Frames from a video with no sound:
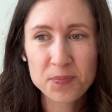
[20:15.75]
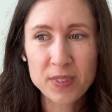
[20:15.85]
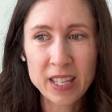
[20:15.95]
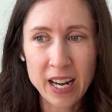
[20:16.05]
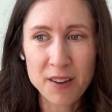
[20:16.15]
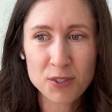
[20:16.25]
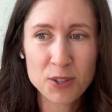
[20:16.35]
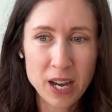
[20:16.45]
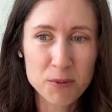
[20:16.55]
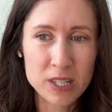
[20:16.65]
That after
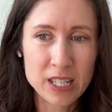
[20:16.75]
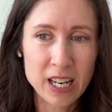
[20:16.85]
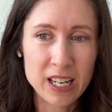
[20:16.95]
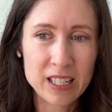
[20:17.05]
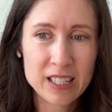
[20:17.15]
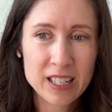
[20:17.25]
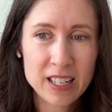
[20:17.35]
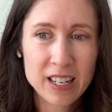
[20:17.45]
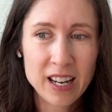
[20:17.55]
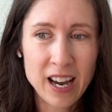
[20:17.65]
that one died,
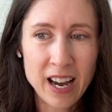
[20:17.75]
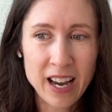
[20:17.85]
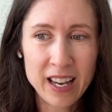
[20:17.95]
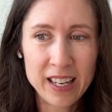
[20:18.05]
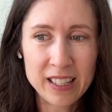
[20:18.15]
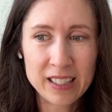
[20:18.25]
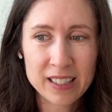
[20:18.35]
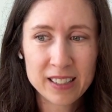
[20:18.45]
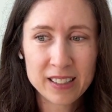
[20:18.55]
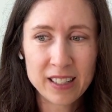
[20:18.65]

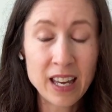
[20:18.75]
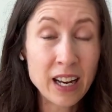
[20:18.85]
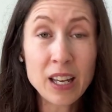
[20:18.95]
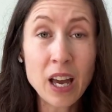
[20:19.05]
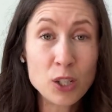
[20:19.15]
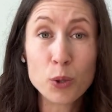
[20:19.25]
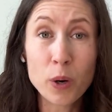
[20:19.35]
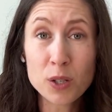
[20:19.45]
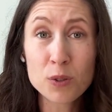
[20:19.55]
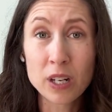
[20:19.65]
I
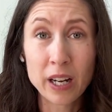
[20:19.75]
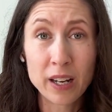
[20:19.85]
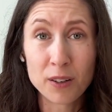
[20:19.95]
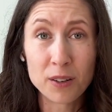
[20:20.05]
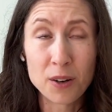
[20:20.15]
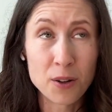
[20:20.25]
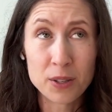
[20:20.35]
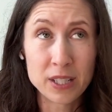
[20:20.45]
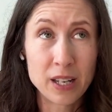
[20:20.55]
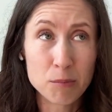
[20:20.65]
use an iron all the
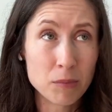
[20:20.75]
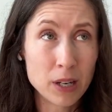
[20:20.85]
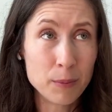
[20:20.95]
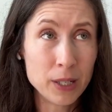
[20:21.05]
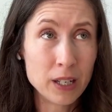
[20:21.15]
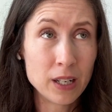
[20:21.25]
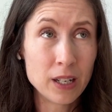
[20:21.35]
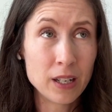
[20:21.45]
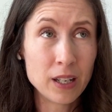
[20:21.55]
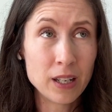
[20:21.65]
time. I mean,
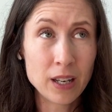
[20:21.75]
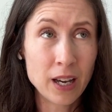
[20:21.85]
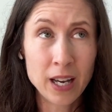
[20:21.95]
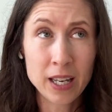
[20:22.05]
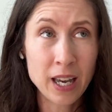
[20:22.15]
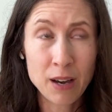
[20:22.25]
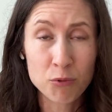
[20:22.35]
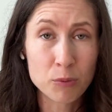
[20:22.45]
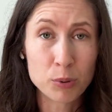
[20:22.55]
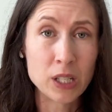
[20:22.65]
I have
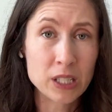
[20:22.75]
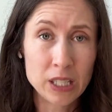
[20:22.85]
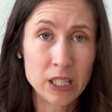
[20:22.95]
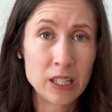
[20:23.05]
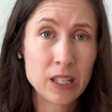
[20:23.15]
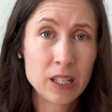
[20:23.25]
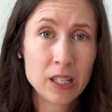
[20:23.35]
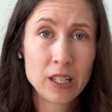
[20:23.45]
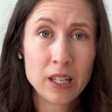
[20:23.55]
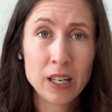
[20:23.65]
one plugged in.
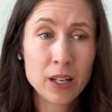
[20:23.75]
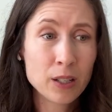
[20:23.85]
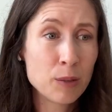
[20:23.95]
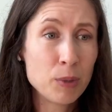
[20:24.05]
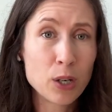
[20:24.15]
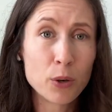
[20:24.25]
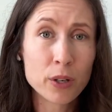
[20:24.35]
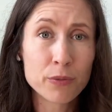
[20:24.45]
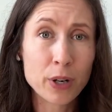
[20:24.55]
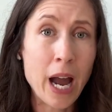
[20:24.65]
It can be going
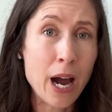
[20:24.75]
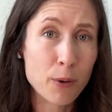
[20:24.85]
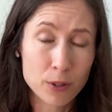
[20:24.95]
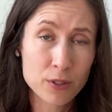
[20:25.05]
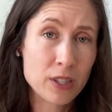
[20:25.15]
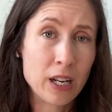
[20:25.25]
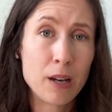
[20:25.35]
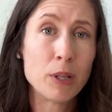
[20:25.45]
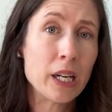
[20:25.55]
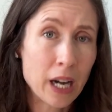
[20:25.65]
for hours that
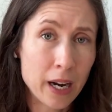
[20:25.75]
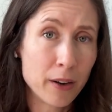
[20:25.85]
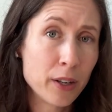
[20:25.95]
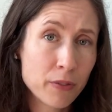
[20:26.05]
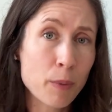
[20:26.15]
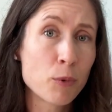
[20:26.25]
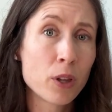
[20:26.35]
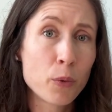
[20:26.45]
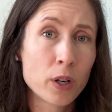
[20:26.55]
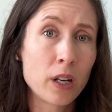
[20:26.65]
I'm like ironing. If I'm really
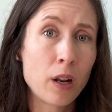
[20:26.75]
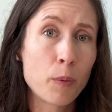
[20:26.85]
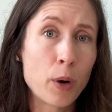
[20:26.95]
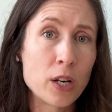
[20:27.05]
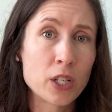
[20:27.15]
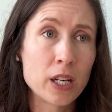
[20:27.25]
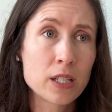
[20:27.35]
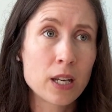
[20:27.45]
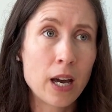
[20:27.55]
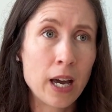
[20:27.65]
working on a
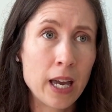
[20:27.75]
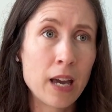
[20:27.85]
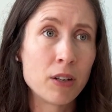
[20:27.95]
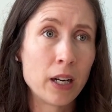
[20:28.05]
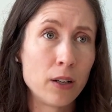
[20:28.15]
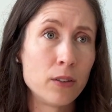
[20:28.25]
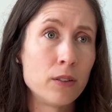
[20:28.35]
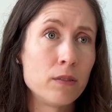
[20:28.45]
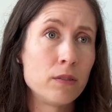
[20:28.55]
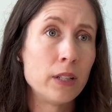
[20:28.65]
project, I have an
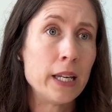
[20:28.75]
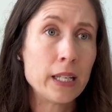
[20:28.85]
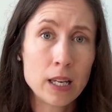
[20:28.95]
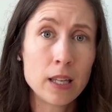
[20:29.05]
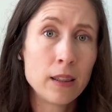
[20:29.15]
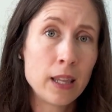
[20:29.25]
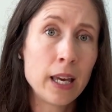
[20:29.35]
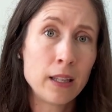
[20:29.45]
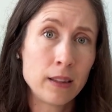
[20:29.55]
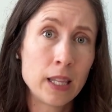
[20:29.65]
iron, like
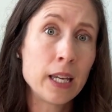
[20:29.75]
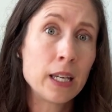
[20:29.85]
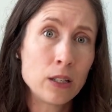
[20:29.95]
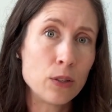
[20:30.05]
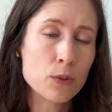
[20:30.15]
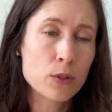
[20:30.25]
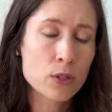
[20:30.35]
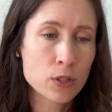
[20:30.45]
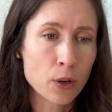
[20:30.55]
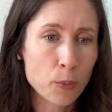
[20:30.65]
they get used.
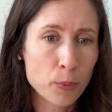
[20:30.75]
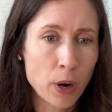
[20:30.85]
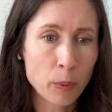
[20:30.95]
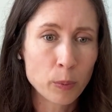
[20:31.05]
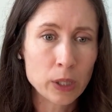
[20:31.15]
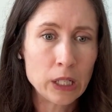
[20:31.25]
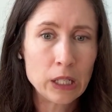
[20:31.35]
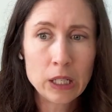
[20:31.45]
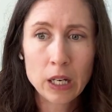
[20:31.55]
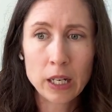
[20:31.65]
So
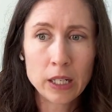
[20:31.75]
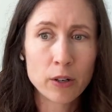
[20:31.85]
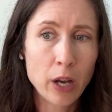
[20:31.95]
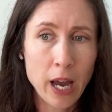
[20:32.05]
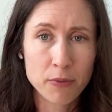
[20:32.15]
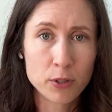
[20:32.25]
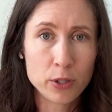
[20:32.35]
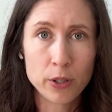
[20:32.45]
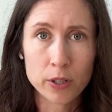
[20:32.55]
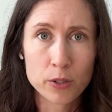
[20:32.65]
probably 1.5 years or 2
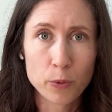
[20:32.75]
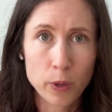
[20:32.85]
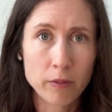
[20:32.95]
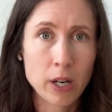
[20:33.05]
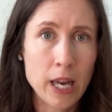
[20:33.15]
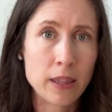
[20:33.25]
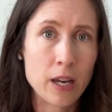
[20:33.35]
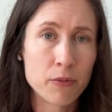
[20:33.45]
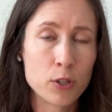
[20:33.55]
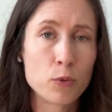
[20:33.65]
years or whatever I had
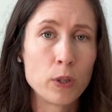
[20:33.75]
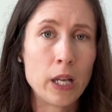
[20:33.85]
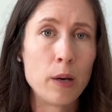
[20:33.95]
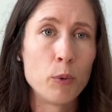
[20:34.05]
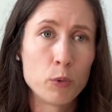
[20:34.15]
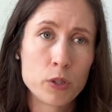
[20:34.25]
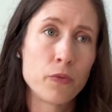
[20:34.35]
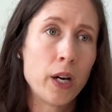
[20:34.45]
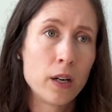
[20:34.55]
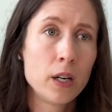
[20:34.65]
that first reliable was
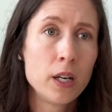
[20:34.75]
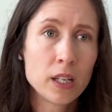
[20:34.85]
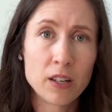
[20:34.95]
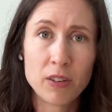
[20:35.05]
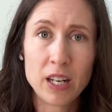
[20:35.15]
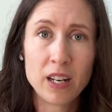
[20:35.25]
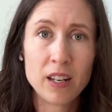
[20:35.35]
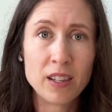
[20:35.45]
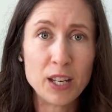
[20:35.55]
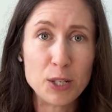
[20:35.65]
fair, given
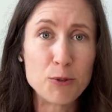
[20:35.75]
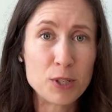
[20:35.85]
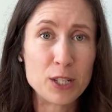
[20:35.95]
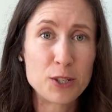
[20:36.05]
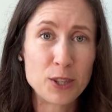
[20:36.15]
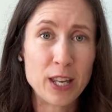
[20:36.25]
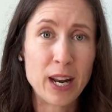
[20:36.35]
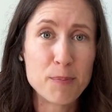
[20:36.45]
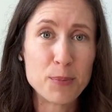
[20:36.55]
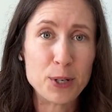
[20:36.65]
the usage that
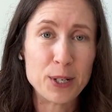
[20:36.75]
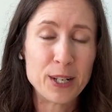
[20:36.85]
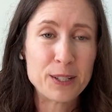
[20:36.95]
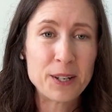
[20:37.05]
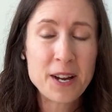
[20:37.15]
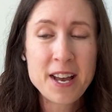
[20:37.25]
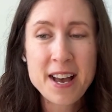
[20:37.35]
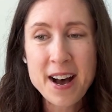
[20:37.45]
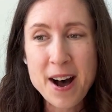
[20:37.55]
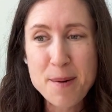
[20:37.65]
I put it under.
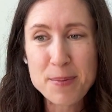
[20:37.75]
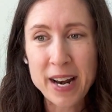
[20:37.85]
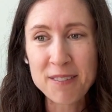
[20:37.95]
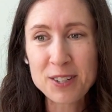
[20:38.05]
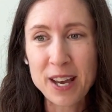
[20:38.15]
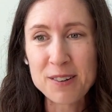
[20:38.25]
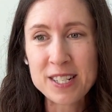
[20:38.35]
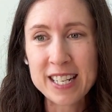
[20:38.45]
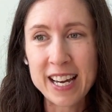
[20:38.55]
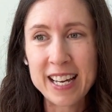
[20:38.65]
But after that one
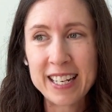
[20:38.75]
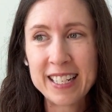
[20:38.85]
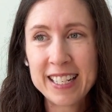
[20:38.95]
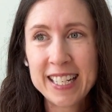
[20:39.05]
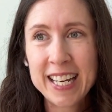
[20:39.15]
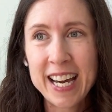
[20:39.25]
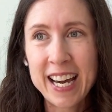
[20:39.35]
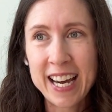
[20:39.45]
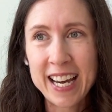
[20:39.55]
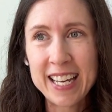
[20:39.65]
died,
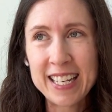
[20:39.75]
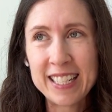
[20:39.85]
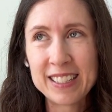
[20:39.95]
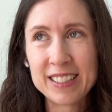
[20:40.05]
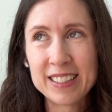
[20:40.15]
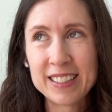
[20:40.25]
I